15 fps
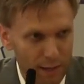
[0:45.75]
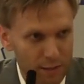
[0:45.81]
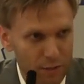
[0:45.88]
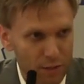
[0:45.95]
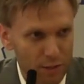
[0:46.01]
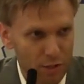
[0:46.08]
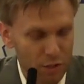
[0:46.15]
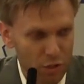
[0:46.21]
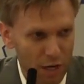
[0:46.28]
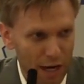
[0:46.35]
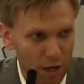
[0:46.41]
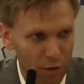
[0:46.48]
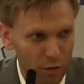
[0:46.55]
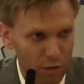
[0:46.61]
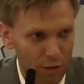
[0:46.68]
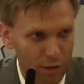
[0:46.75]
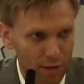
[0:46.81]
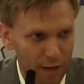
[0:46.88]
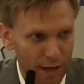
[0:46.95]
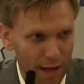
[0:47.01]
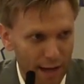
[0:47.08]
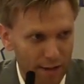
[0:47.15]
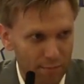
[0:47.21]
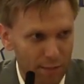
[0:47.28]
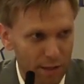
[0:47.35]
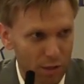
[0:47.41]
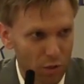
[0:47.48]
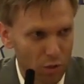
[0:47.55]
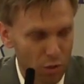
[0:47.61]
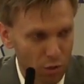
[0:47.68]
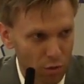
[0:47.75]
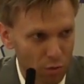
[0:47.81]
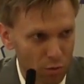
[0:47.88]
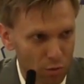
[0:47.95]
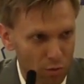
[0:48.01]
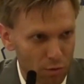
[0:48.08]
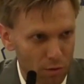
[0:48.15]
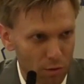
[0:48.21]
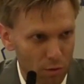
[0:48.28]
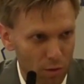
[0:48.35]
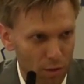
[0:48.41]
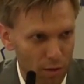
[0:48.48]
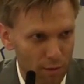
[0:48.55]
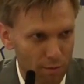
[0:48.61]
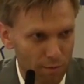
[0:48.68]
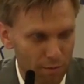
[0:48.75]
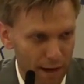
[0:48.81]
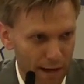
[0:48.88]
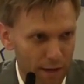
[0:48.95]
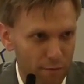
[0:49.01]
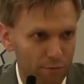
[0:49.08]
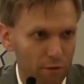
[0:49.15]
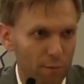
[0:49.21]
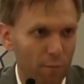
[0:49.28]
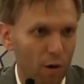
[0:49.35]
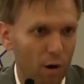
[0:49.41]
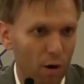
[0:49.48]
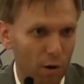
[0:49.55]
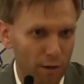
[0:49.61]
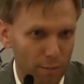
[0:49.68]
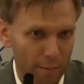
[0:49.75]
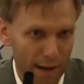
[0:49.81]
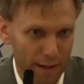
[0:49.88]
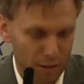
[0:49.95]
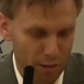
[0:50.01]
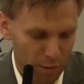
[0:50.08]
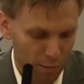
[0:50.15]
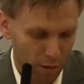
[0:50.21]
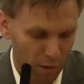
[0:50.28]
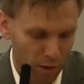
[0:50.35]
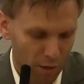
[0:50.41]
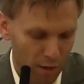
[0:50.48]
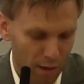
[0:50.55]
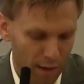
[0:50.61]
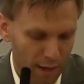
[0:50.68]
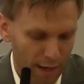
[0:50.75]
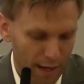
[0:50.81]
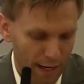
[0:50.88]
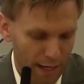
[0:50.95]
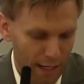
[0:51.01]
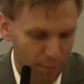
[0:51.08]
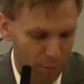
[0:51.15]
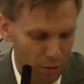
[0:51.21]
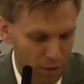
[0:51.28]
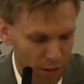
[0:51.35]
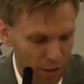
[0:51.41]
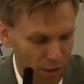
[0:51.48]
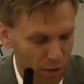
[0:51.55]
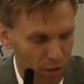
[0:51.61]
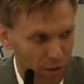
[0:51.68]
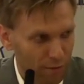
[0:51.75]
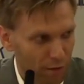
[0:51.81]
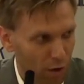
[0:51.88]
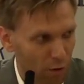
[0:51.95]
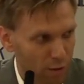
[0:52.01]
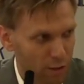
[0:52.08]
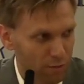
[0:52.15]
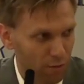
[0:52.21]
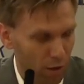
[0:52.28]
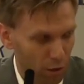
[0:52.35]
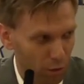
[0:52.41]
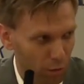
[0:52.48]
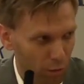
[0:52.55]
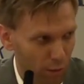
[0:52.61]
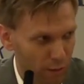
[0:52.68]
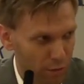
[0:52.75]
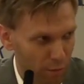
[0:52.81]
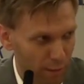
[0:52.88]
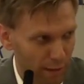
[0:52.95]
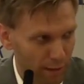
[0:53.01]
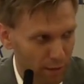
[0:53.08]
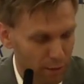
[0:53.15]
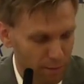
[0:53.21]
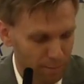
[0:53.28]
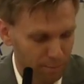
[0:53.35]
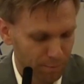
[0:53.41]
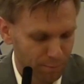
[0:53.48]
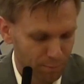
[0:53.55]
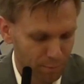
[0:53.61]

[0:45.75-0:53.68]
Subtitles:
Since childhood, I've been a huge fan of football and basketball, and in particular, I've always followed the Razorbacks.